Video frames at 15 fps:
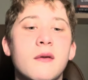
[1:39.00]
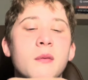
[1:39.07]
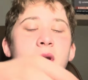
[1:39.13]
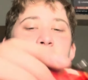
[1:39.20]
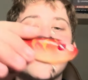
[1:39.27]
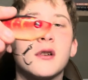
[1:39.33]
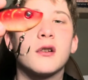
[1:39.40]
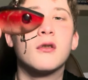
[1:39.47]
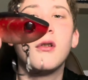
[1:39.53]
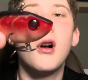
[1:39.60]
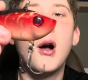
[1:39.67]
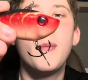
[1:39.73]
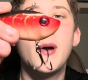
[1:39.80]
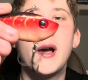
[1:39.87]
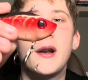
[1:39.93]
I'm using a
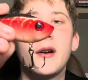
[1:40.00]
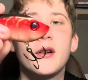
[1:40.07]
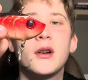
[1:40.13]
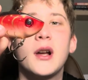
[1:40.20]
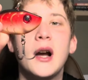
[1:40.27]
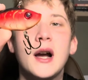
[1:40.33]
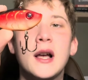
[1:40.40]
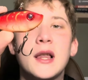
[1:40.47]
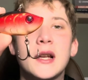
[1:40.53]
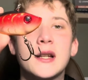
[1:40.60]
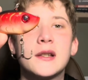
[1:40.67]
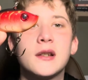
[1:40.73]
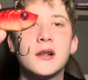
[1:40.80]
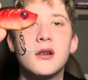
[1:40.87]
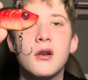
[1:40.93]
craw pattern, I
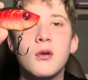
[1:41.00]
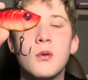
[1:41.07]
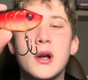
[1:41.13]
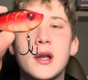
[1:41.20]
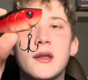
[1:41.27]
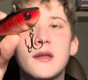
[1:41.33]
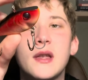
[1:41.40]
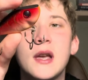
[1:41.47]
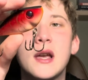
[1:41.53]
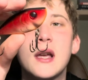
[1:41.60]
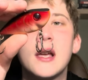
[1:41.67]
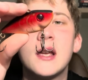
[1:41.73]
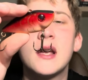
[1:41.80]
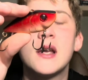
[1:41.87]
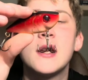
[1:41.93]
like to go with
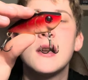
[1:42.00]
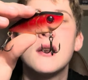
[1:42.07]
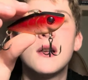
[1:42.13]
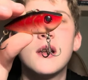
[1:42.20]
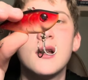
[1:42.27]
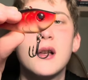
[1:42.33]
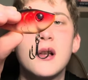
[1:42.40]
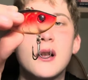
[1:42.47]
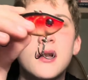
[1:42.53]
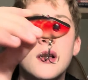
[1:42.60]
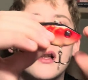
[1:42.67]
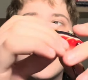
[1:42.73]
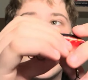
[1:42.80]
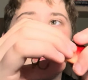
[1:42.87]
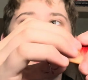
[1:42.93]
a
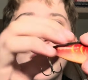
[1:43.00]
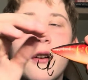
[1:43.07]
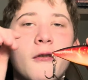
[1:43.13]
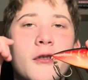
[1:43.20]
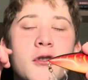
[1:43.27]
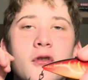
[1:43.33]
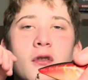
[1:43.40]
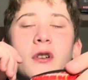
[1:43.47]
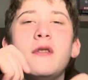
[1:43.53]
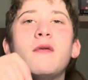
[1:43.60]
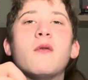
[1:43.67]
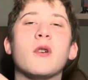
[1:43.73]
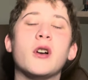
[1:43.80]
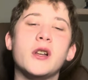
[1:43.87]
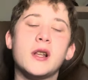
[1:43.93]

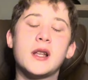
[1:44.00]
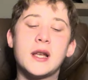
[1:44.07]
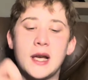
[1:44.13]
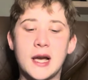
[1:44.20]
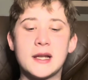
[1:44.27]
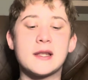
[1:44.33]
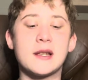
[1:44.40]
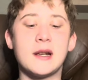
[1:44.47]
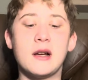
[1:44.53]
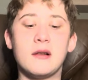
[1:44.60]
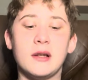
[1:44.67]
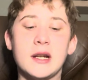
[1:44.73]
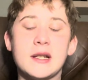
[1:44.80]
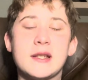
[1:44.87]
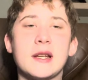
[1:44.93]
retrieve where you cast it out,
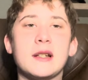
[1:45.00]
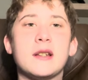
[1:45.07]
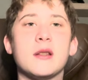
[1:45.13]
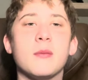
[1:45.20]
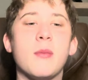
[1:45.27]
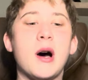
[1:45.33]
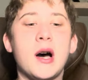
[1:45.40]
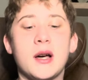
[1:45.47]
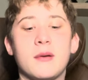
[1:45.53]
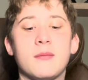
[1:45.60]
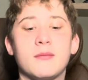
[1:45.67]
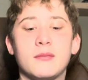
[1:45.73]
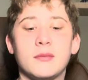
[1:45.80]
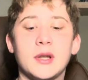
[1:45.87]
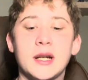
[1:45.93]
let it sink to the
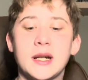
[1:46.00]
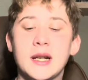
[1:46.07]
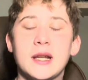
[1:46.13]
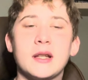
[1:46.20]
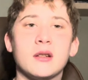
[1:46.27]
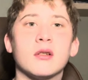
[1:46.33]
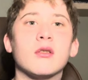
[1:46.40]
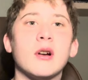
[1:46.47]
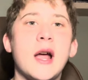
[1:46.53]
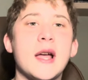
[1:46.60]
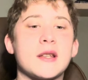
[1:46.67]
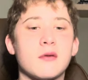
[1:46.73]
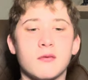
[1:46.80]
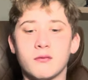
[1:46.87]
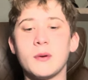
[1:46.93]
bottom, let it get in the
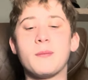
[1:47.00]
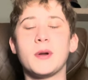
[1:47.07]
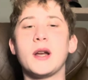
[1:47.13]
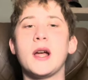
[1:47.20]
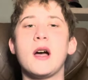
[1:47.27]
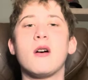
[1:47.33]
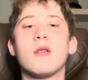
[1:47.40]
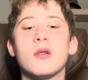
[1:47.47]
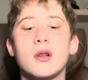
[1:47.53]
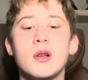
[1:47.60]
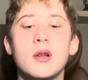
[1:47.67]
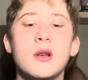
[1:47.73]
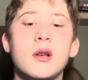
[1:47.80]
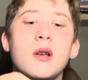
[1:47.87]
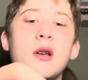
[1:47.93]
grass, rip it out
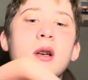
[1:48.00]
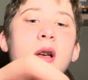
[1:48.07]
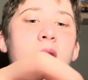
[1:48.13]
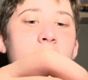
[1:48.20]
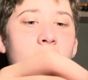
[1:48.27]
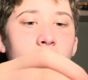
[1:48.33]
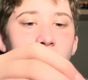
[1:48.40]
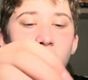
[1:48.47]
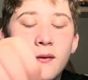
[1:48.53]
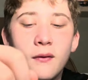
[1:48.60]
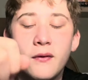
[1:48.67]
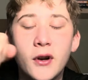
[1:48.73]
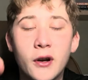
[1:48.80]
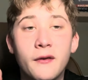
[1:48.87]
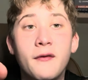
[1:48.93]

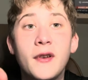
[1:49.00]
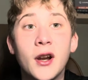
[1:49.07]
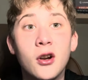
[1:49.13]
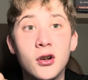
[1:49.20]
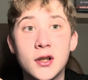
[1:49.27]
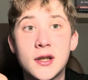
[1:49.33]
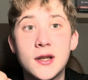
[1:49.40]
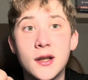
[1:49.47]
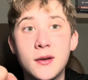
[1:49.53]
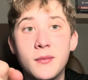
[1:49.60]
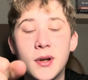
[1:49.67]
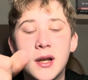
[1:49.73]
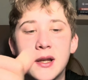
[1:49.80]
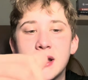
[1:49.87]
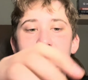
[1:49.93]
very vigorously,
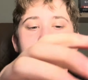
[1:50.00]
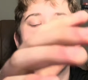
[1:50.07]
because then you